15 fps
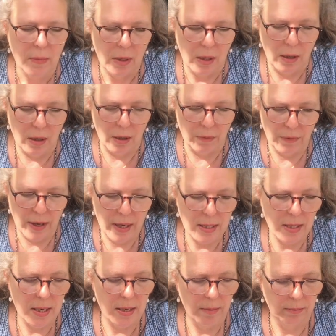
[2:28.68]
of
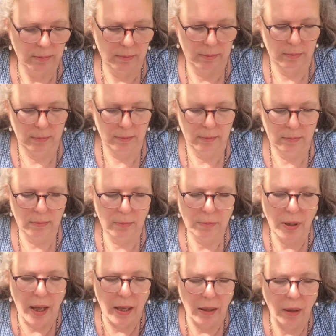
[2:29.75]
any
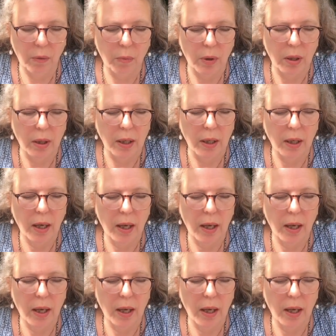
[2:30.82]
planet, really,